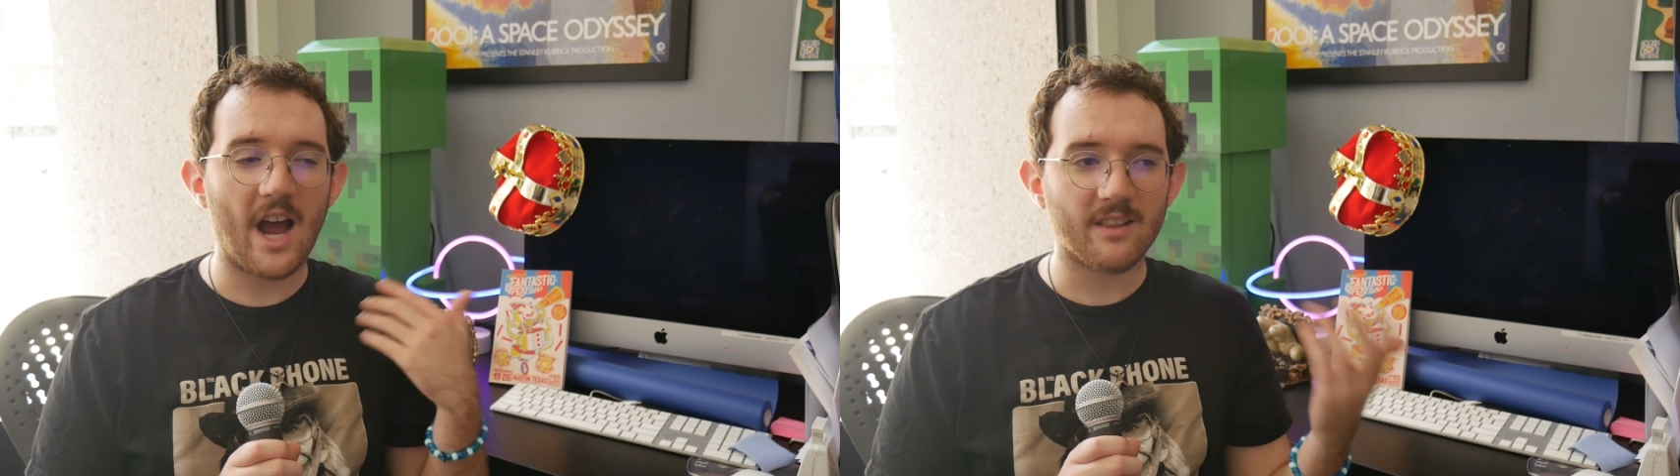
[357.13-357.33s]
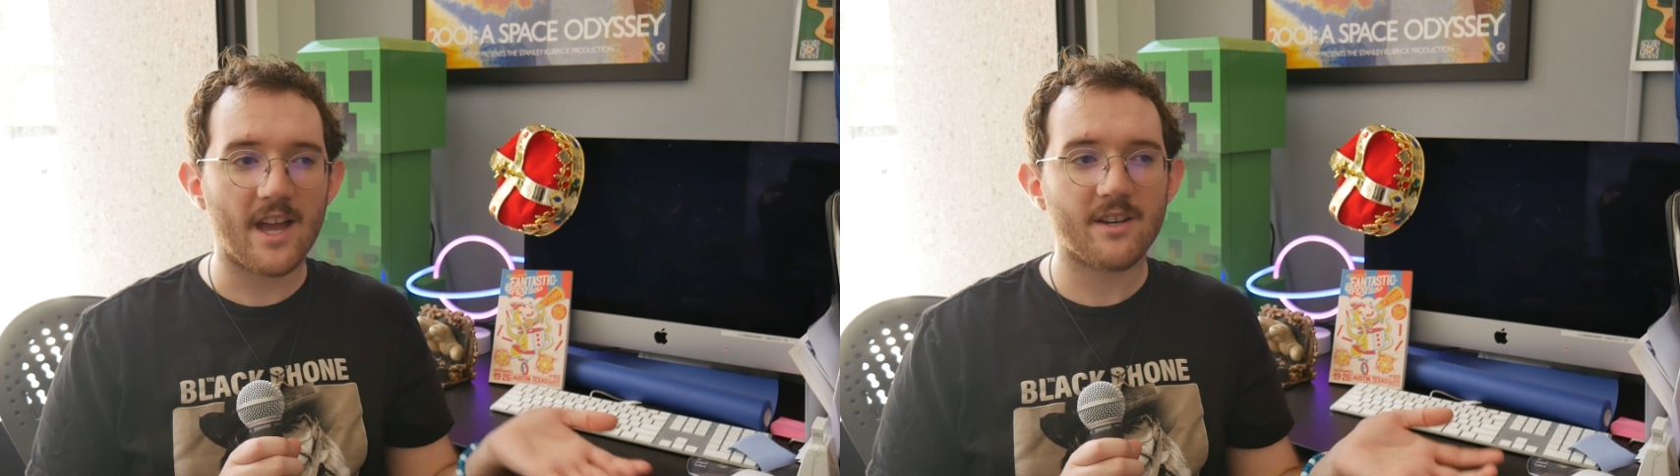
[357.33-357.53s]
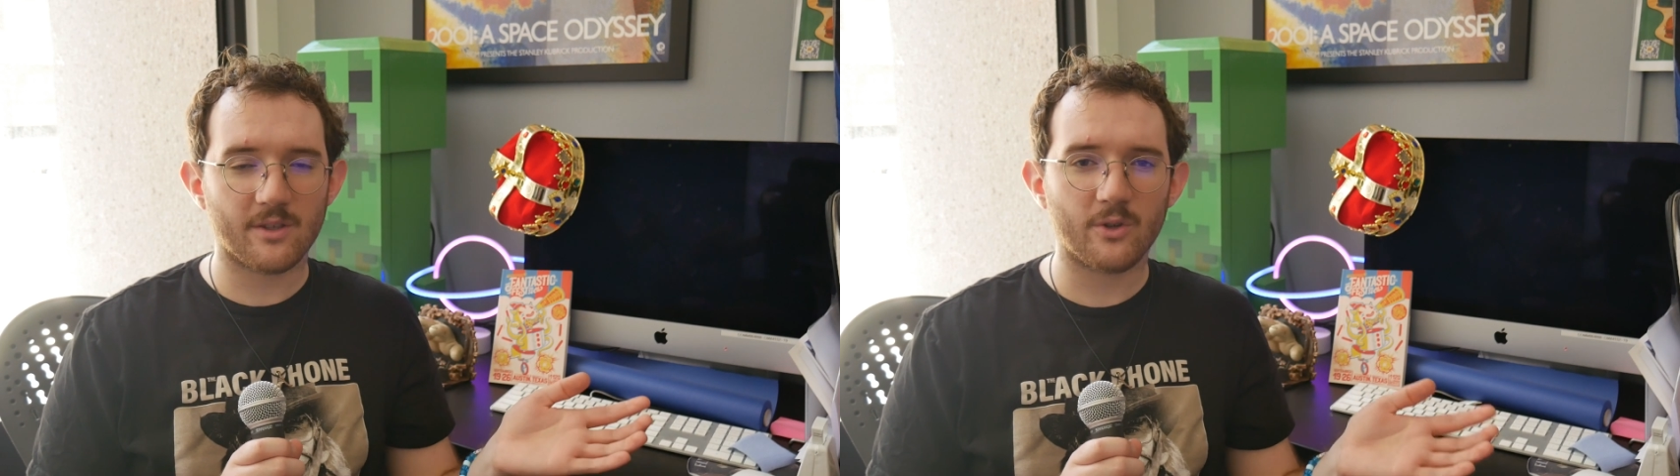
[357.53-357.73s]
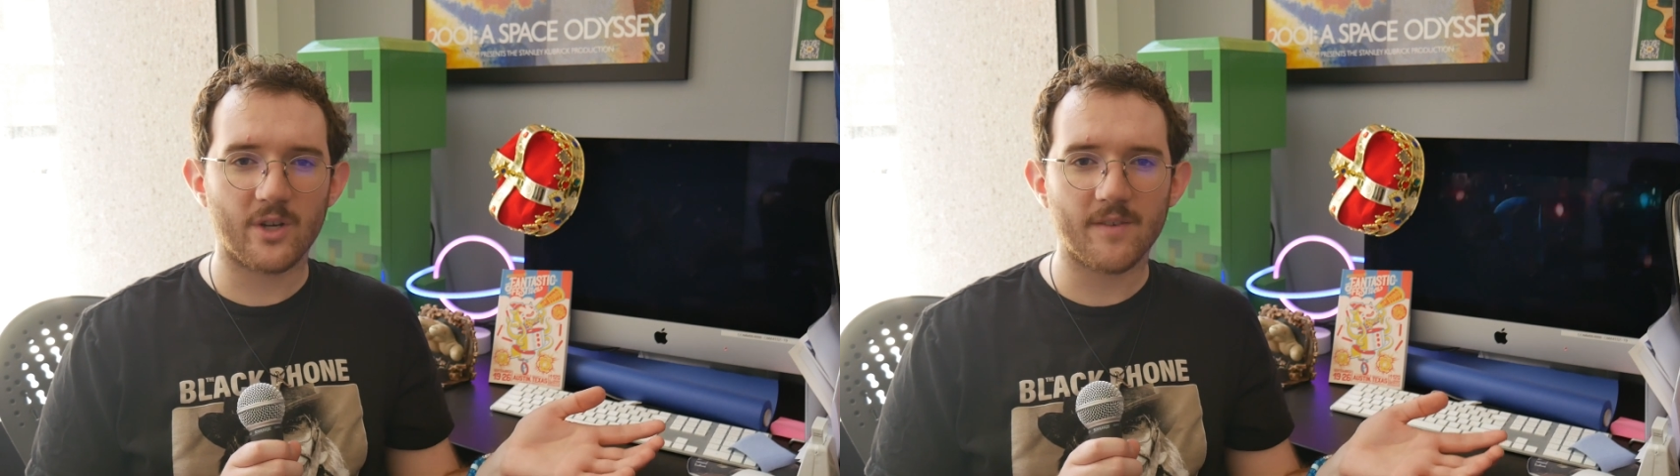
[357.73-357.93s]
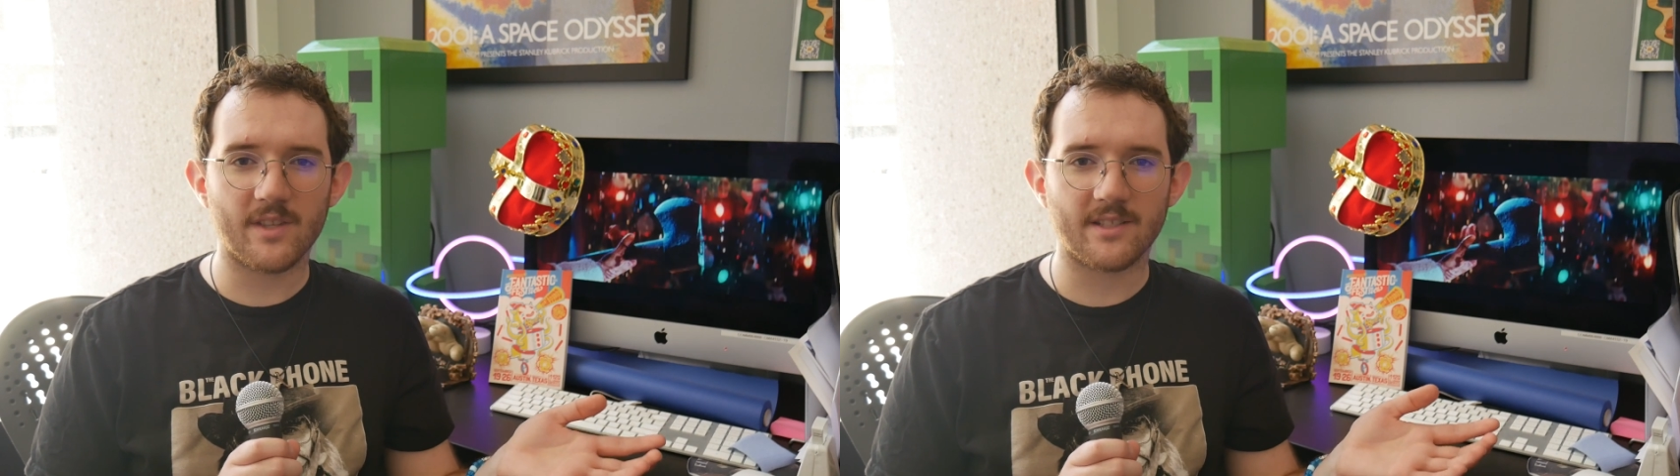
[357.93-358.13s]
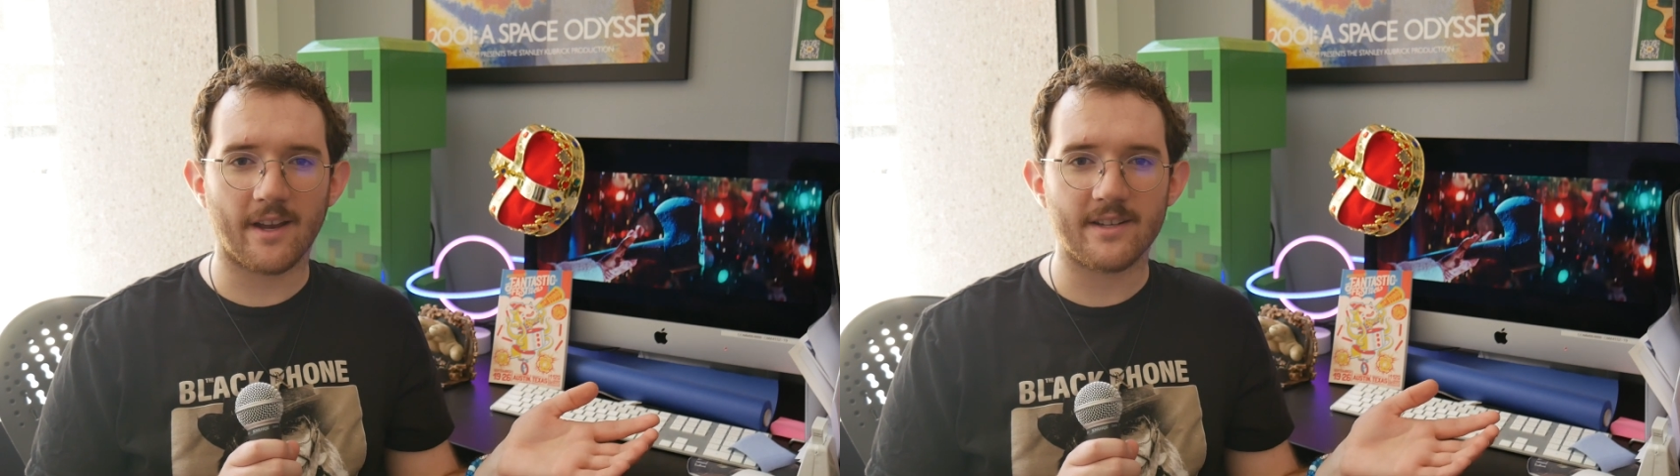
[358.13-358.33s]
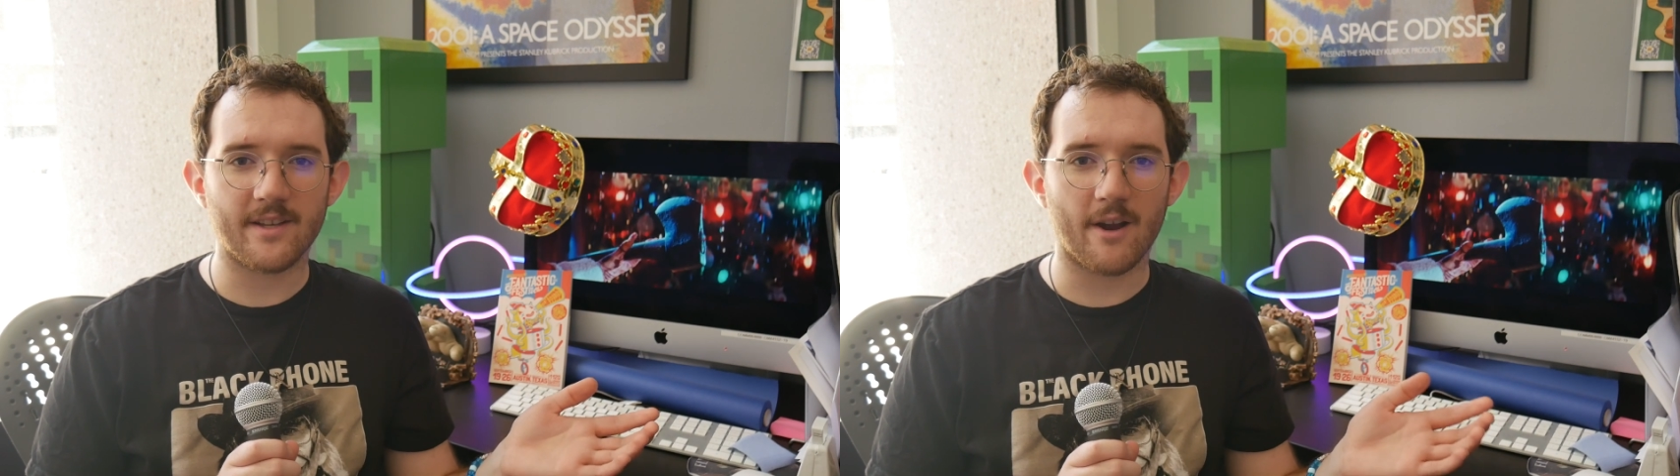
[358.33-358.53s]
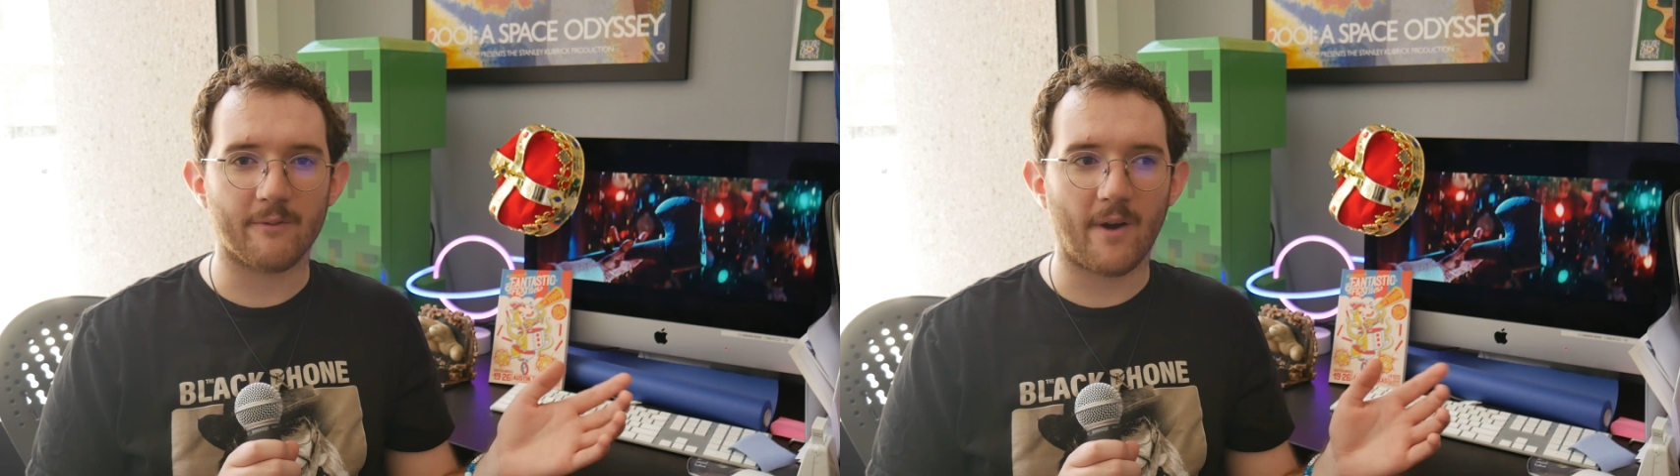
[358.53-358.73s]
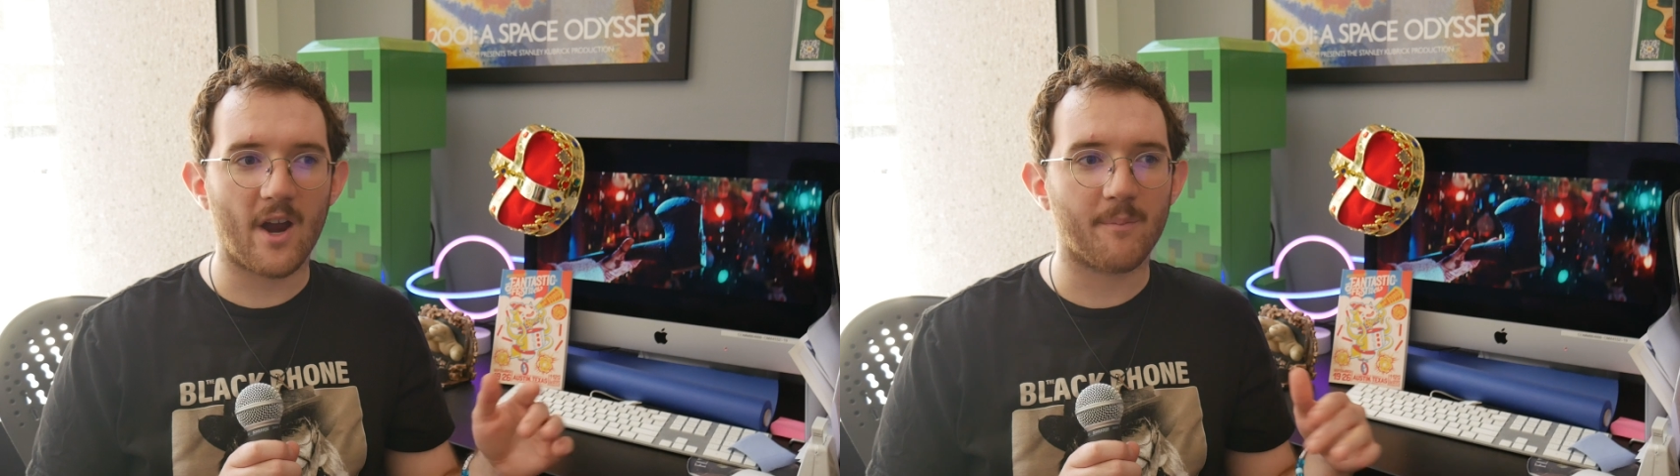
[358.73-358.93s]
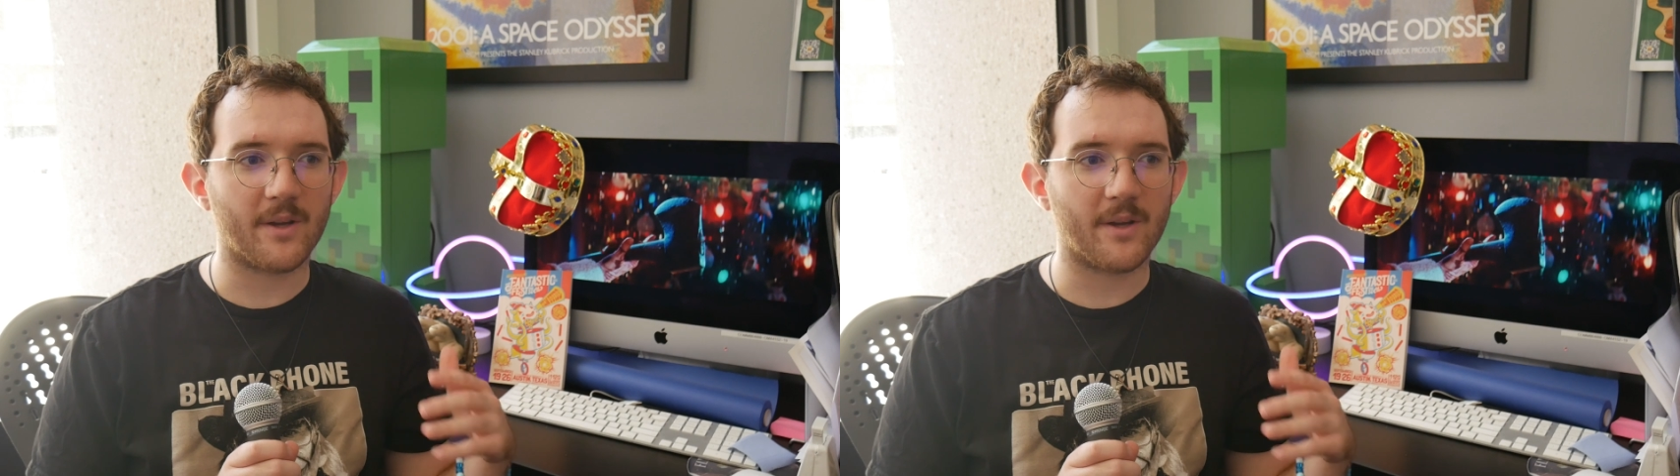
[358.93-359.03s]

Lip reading: I liked the look of the second Terrifier,